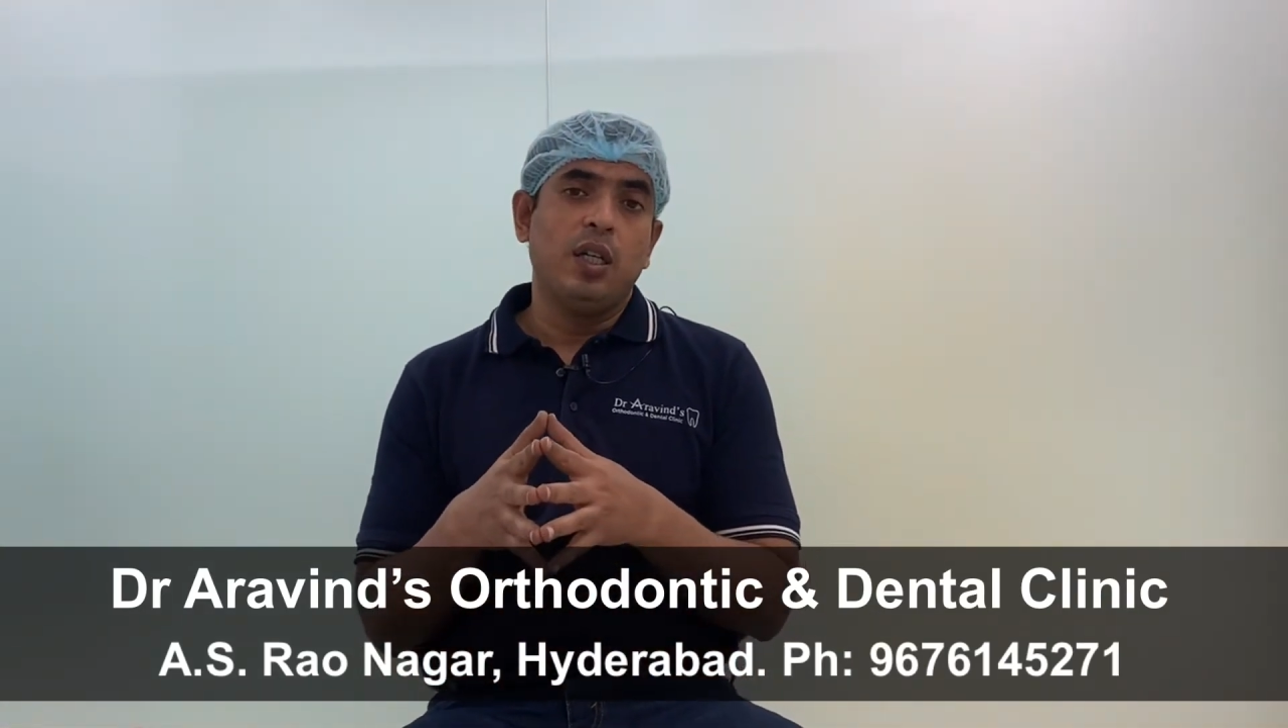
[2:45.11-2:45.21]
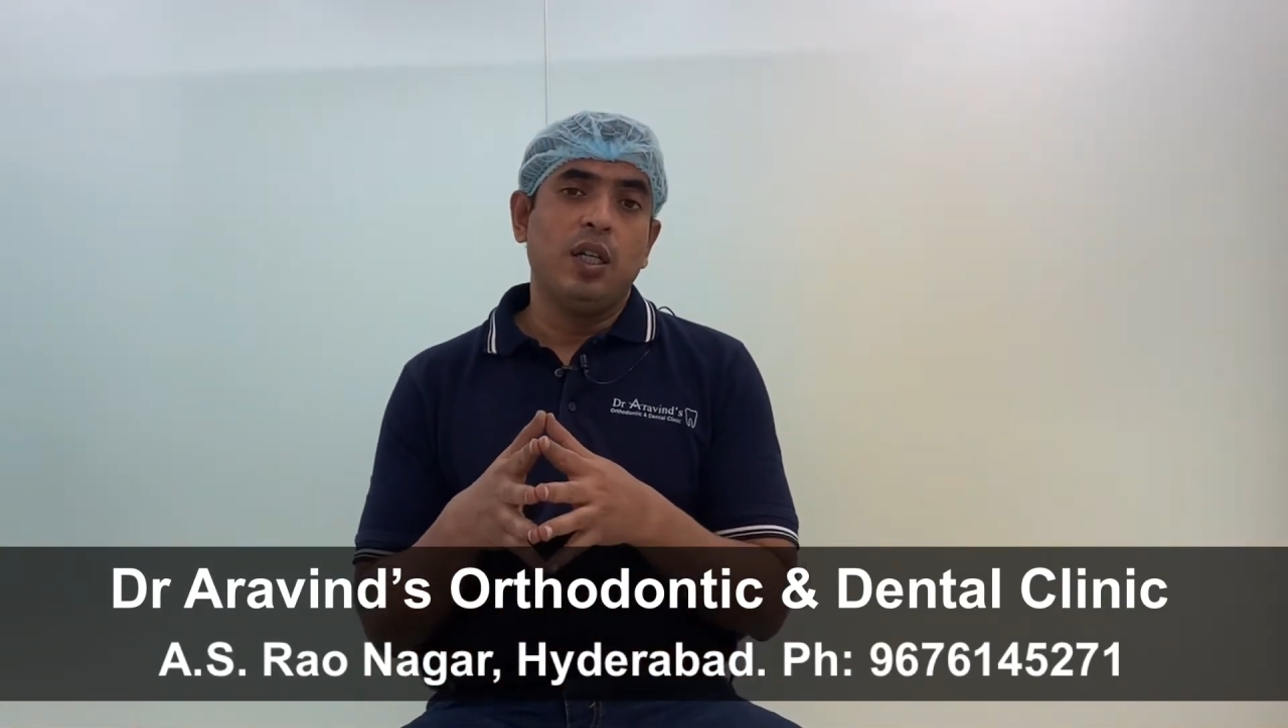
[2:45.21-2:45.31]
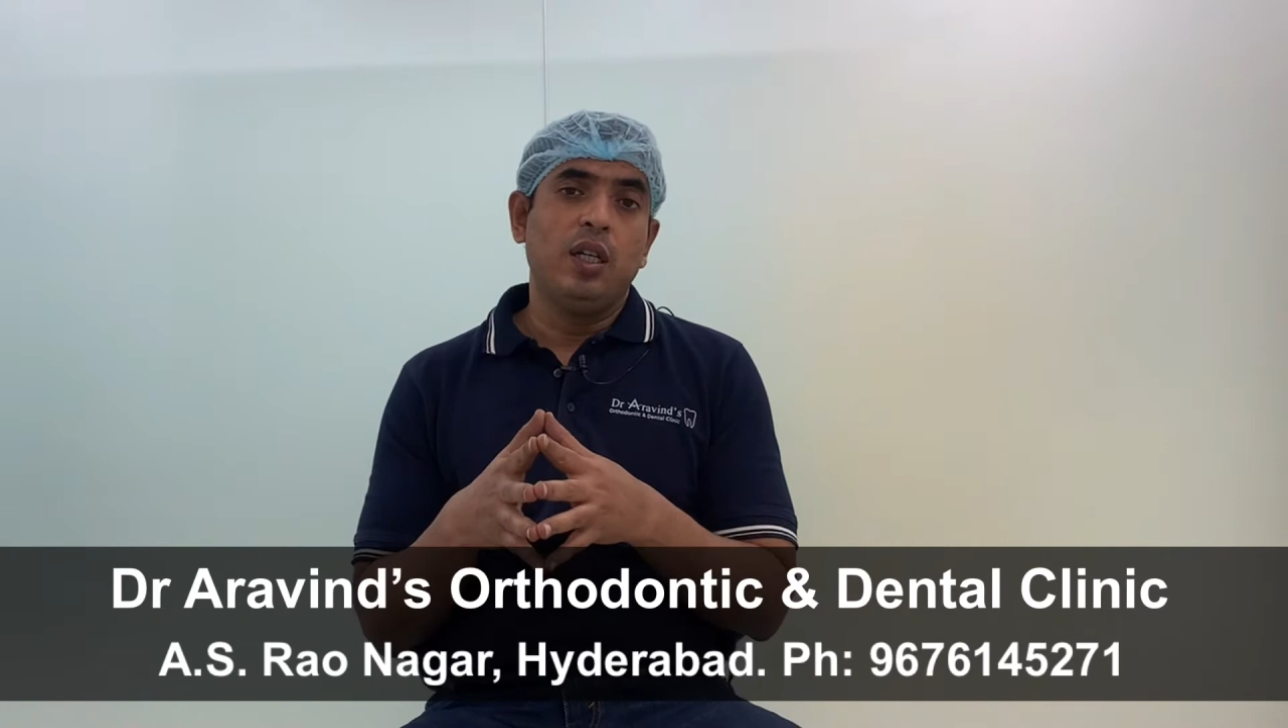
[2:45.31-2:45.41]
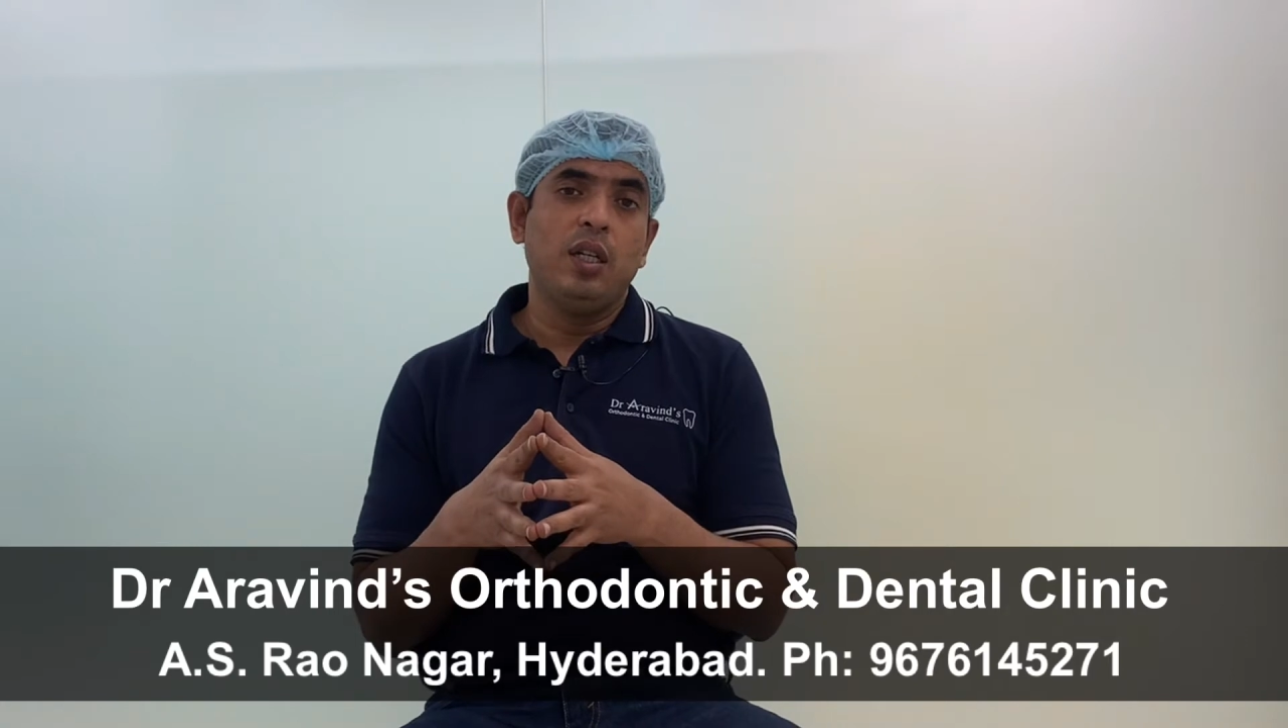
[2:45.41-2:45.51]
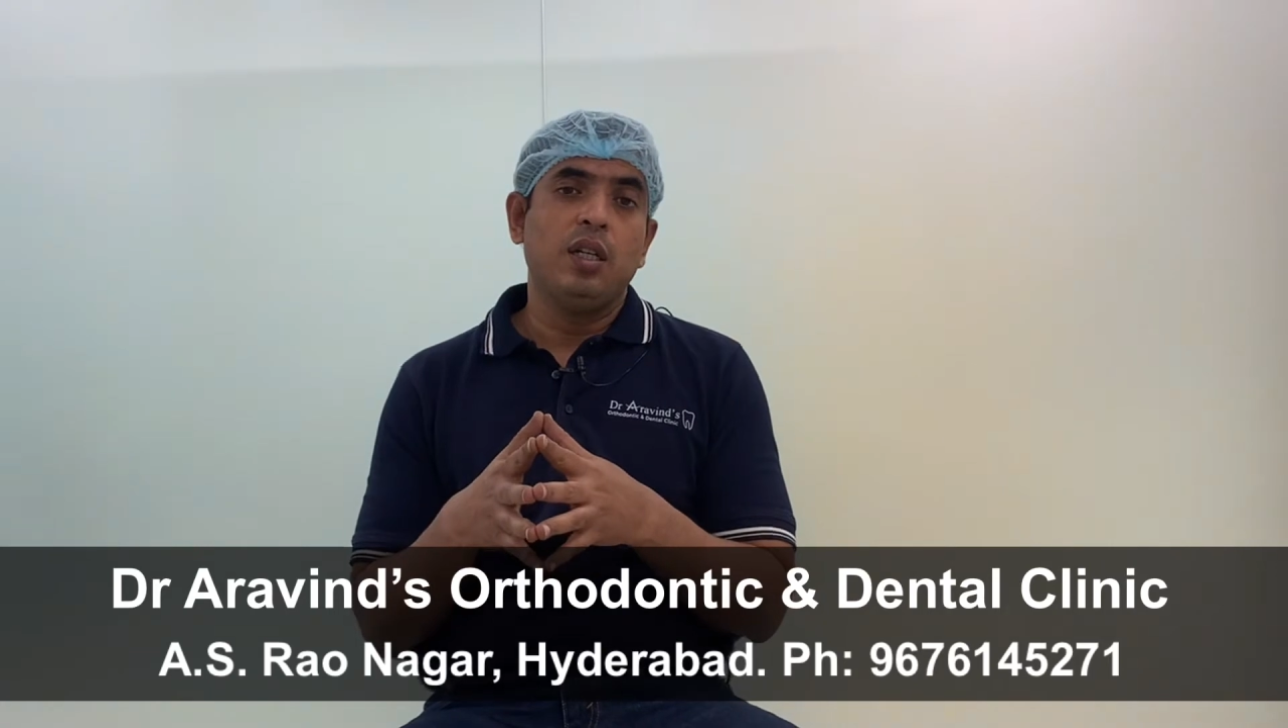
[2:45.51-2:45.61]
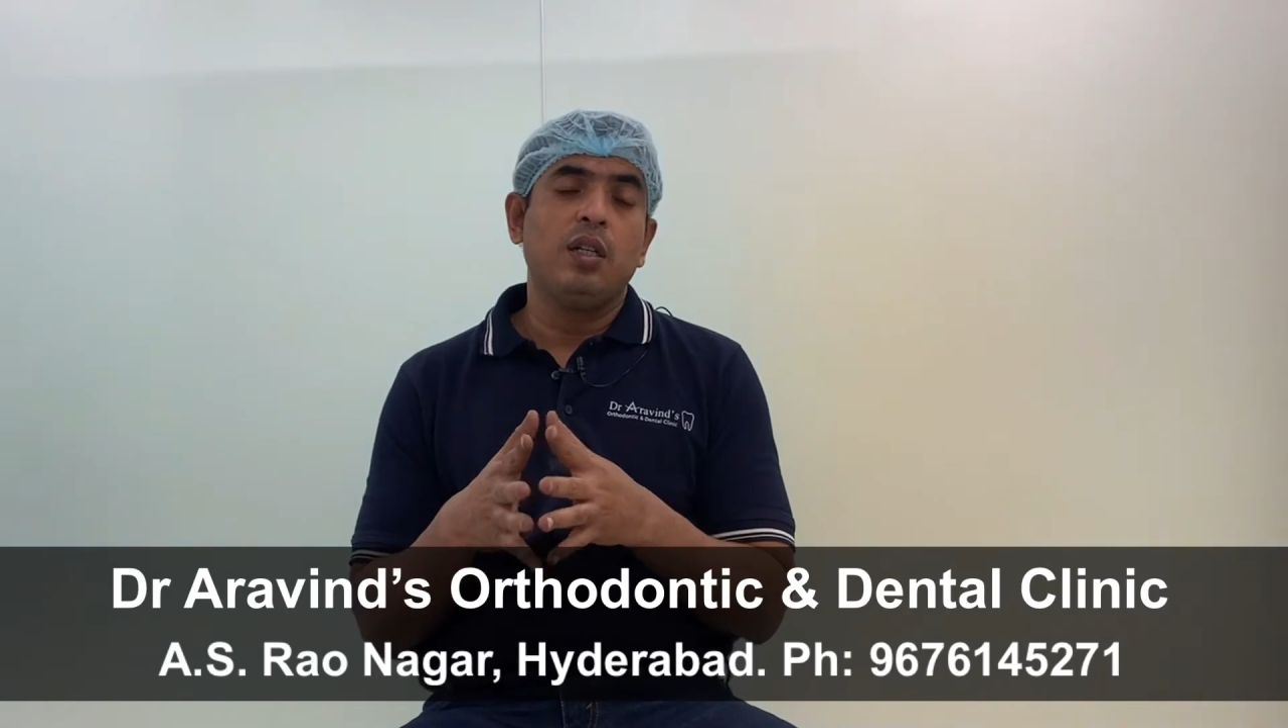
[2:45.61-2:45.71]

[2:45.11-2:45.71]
in